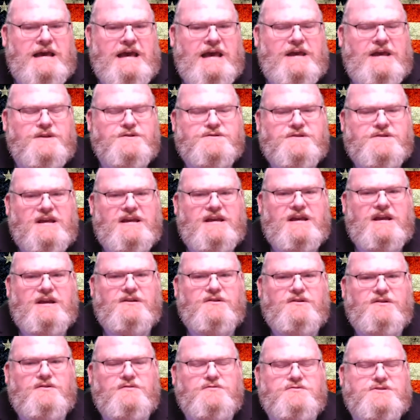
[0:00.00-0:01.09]
He's seeking
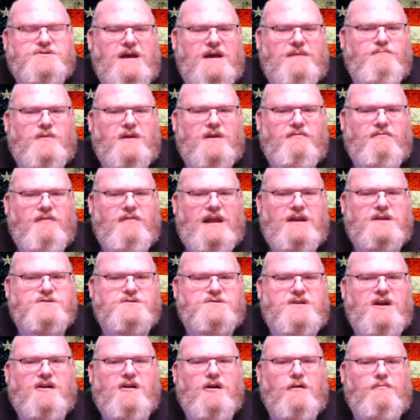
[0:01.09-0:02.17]
to do something that is
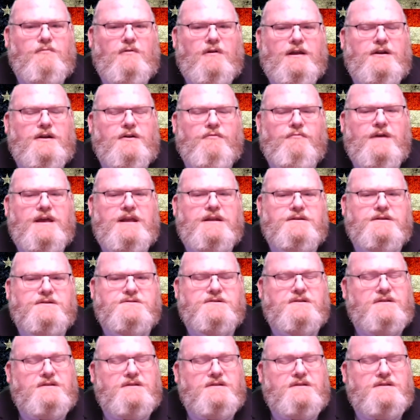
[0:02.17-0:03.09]
terrible and horrendous,